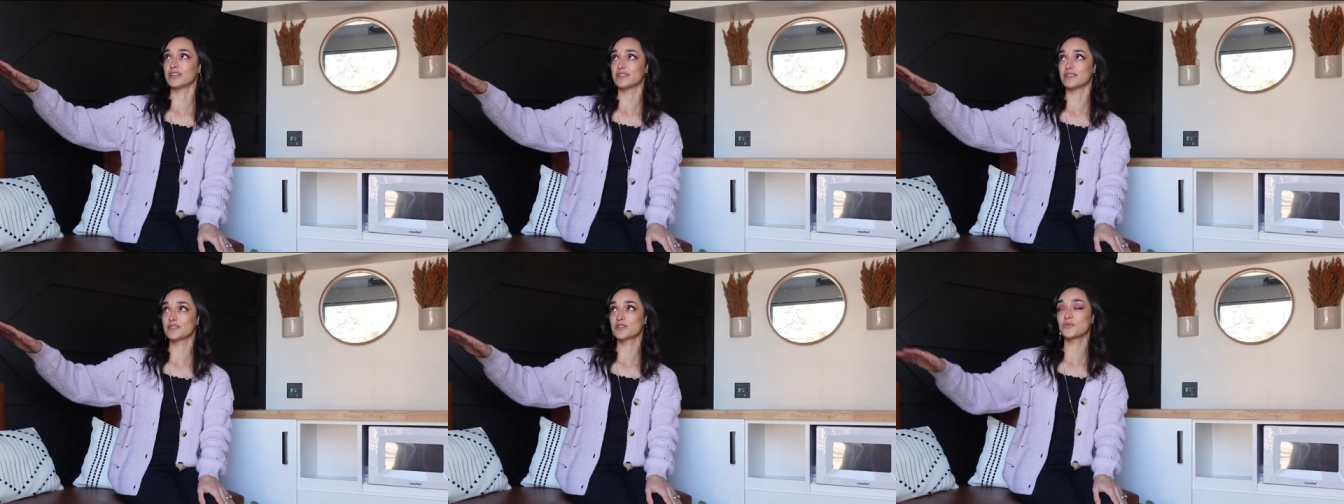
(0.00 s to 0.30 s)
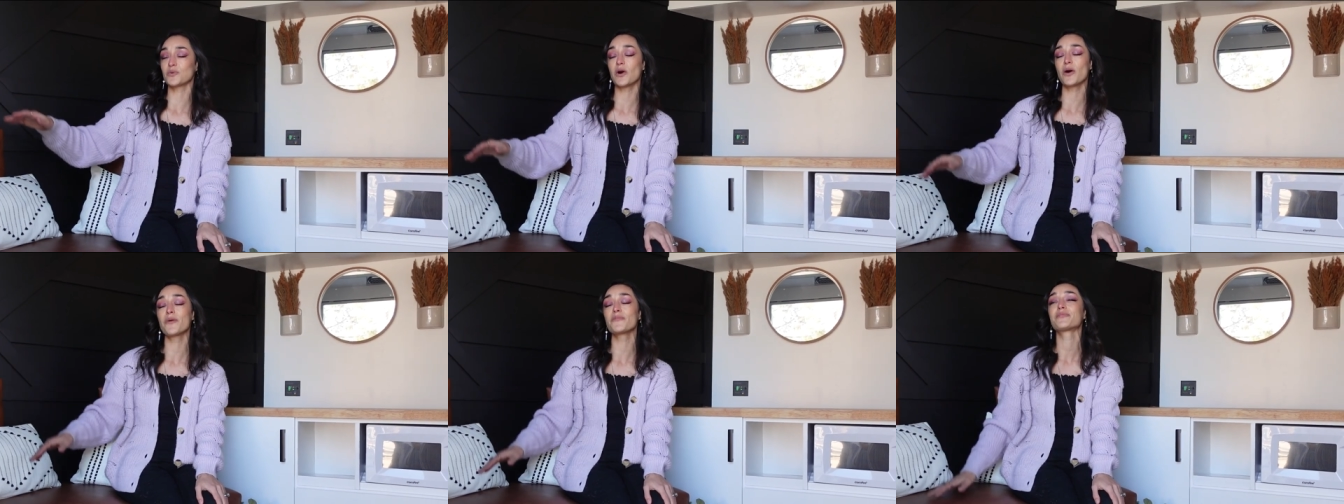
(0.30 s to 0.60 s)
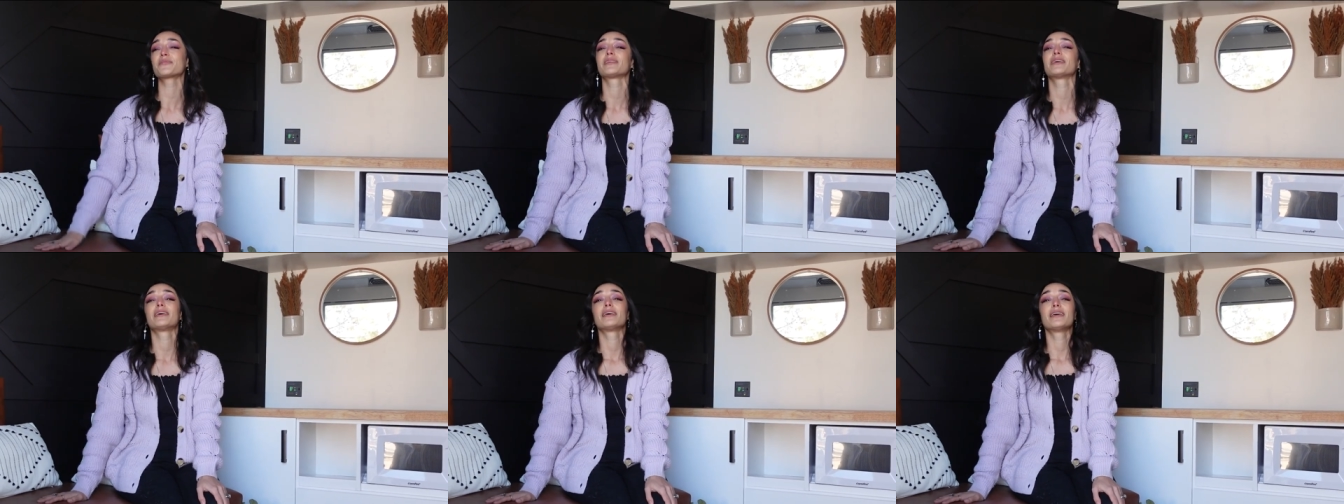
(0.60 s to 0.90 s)
to this wall.
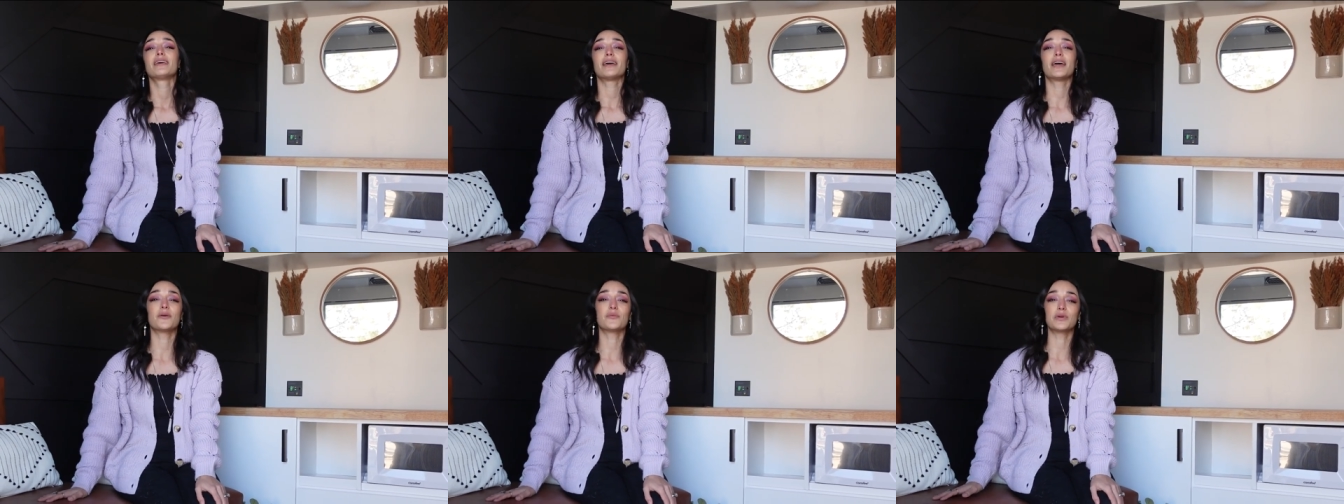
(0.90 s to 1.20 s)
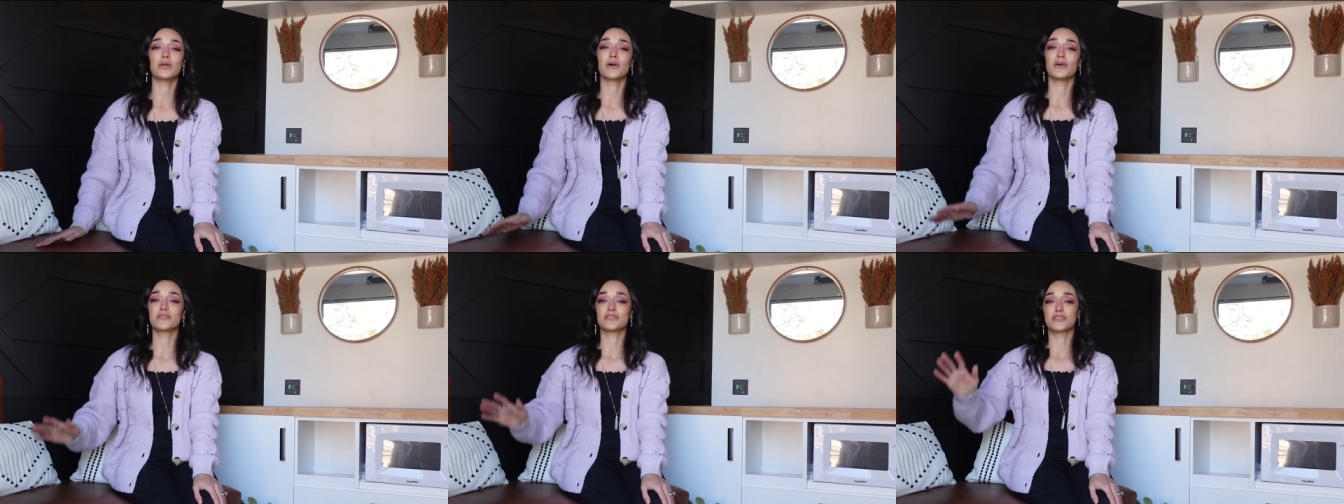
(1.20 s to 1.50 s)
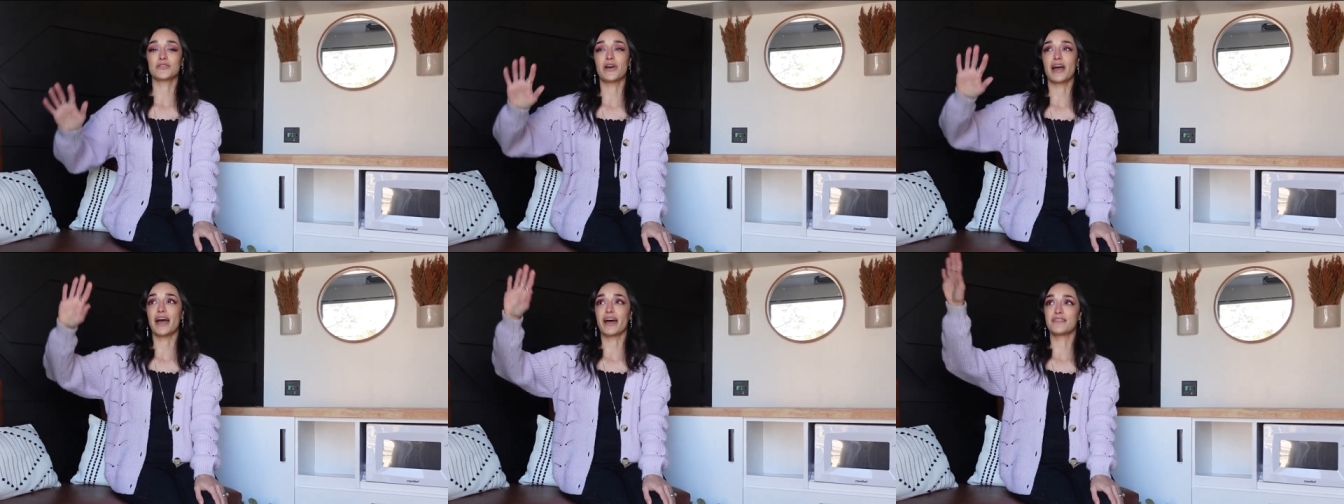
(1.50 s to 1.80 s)
And we
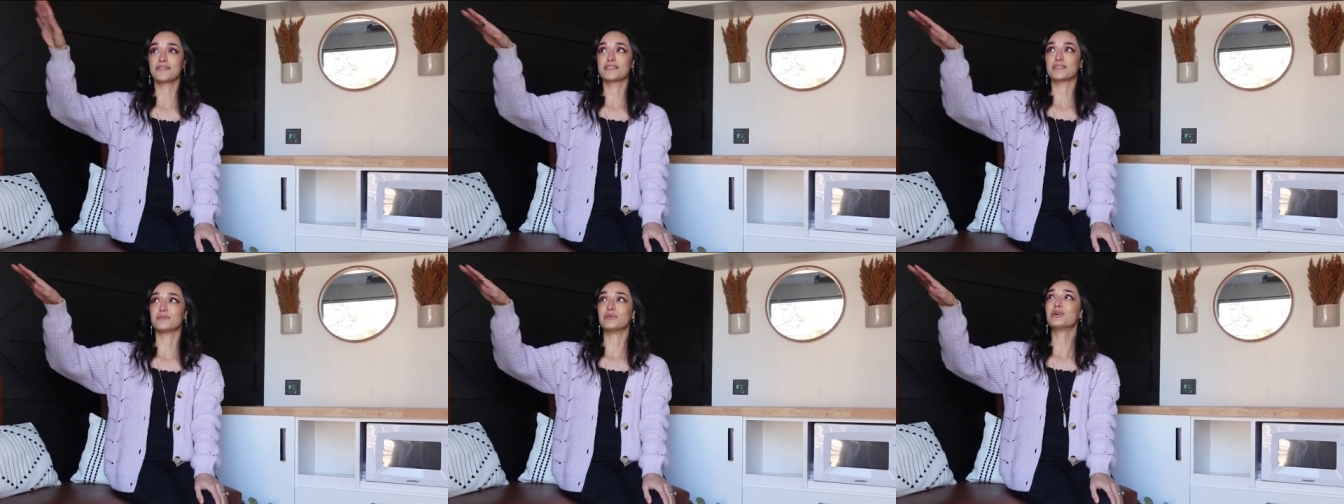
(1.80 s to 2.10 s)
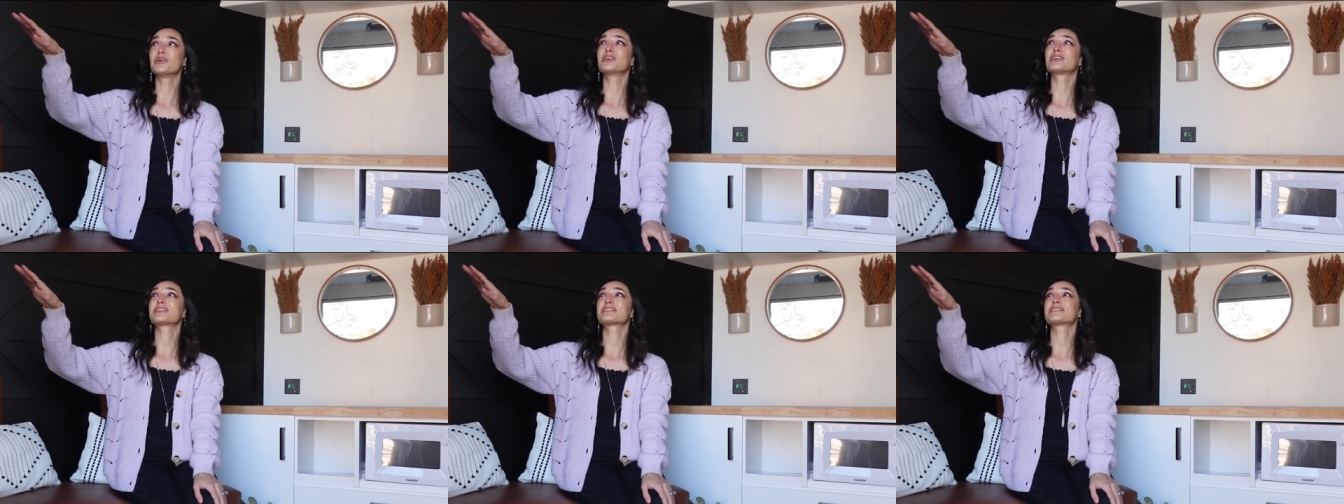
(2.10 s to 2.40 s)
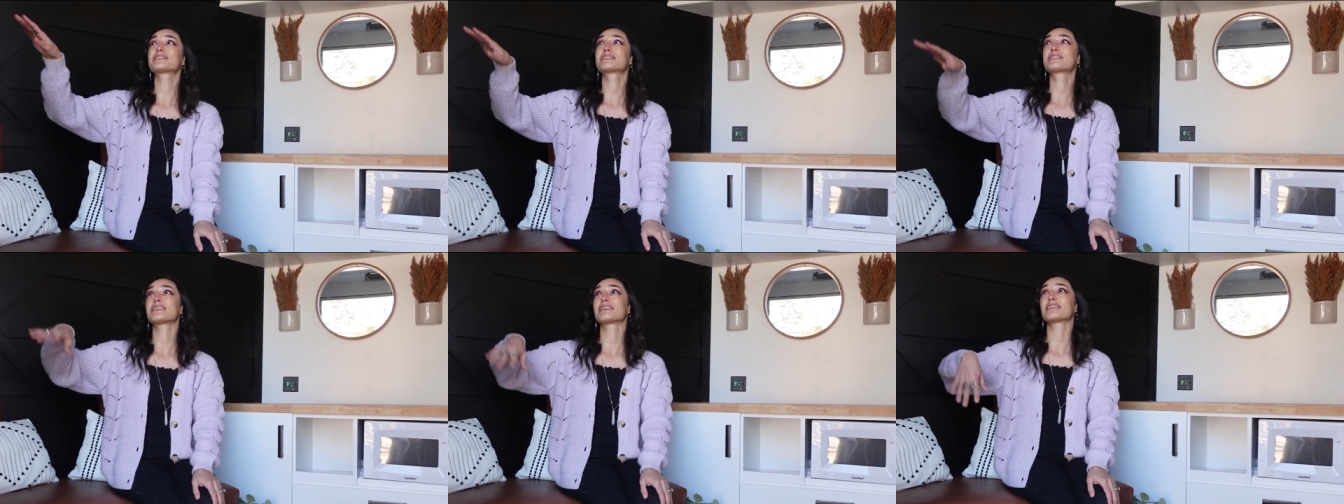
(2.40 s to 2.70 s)
also have some
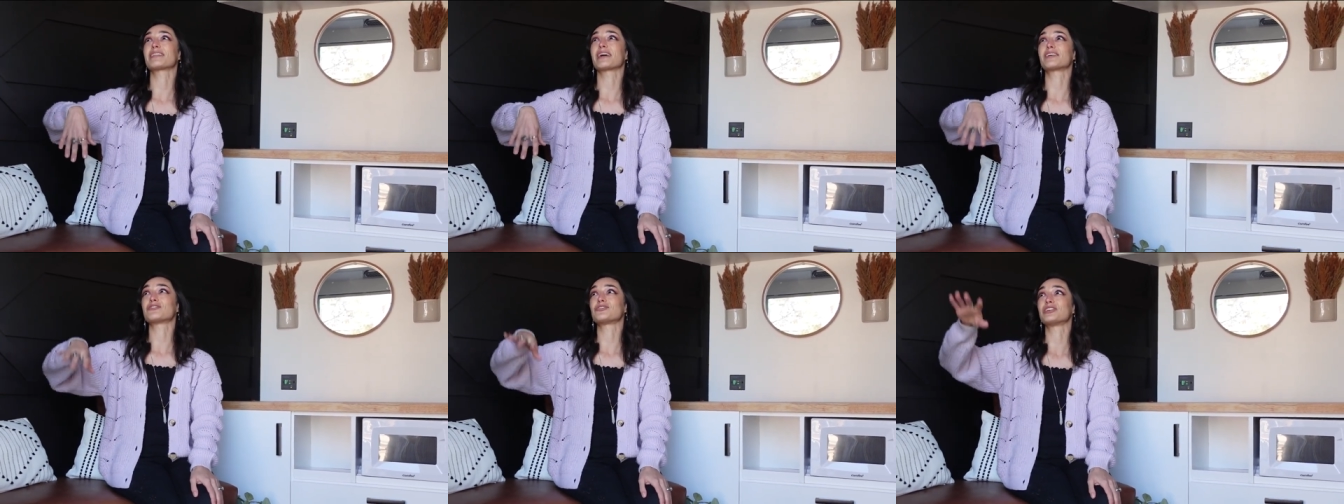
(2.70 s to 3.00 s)
hooks that